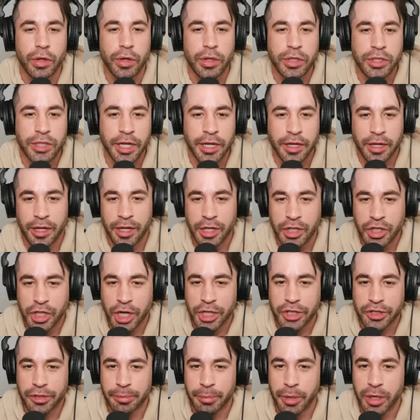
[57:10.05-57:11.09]
Yeah, it's like an
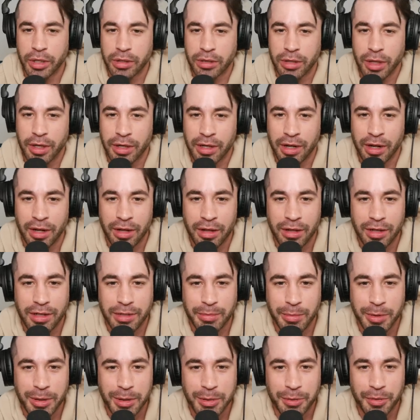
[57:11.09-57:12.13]
ejection button.
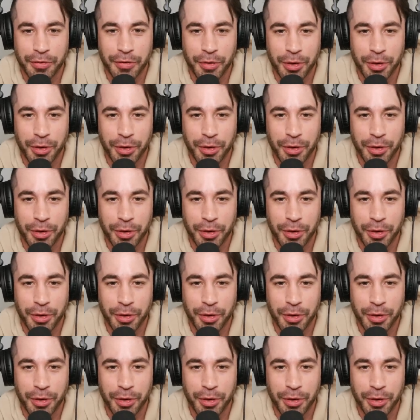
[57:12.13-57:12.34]
That makes me